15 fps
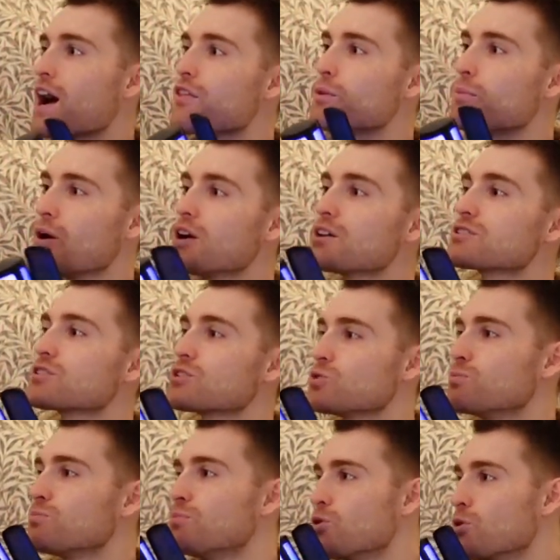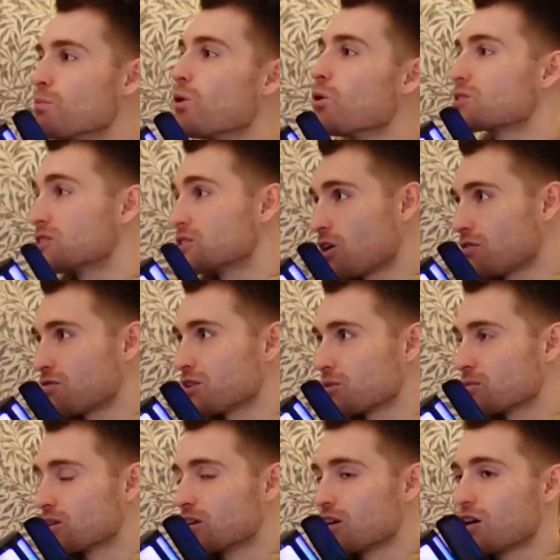And the person who bought it off
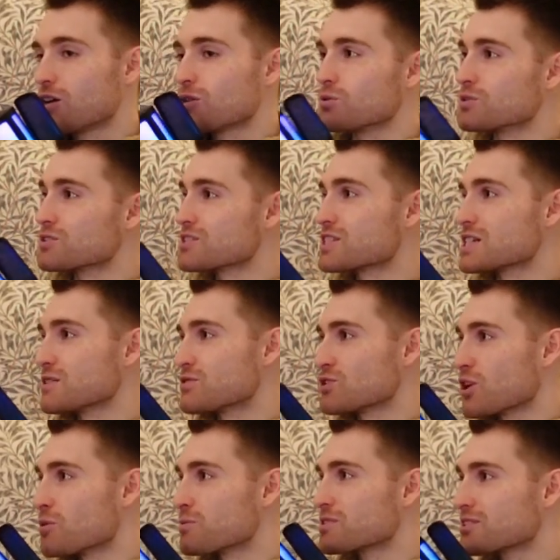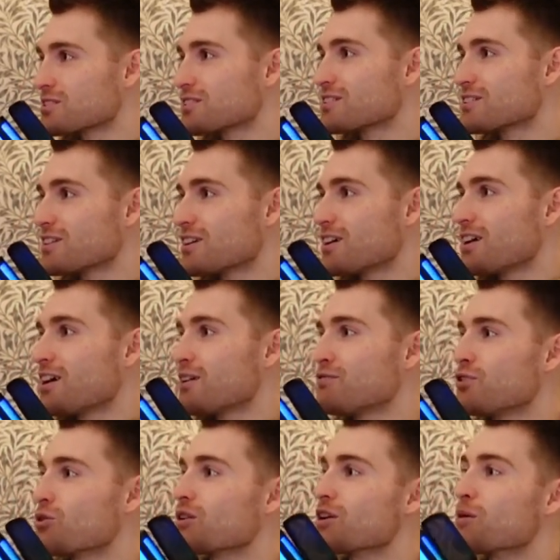him was Steve Jobs
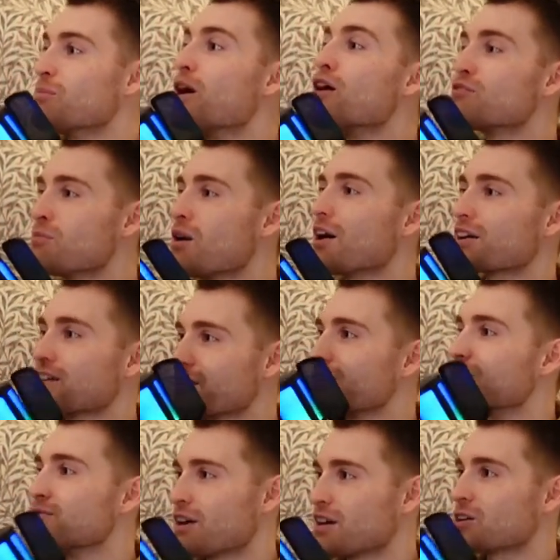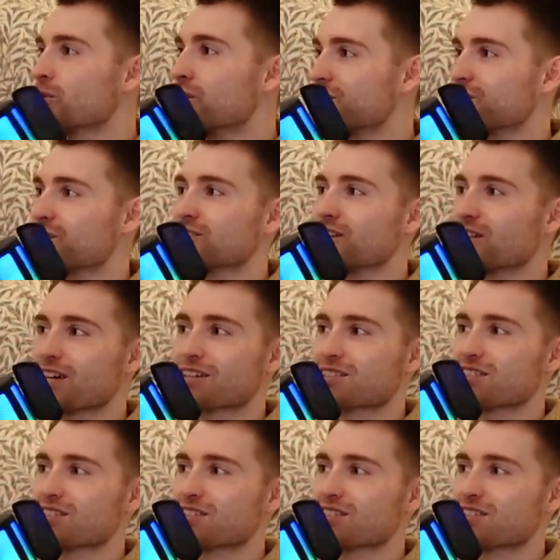for an above market valuation, because I guess